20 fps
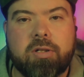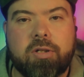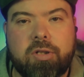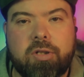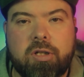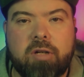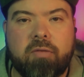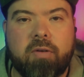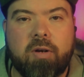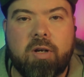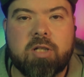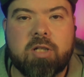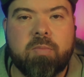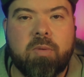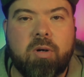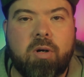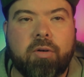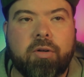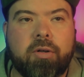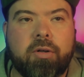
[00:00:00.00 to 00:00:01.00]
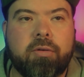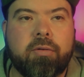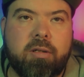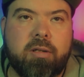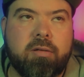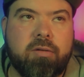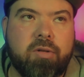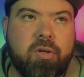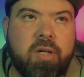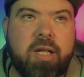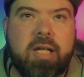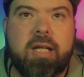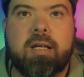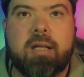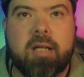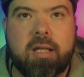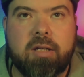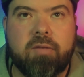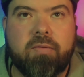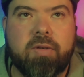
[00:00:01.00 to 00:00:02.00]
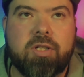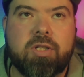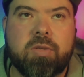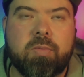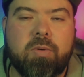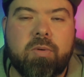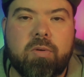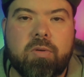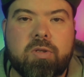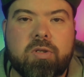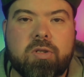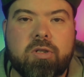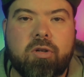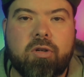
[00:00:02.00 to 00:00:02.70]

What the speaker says: on Universe Mode and unique individuals.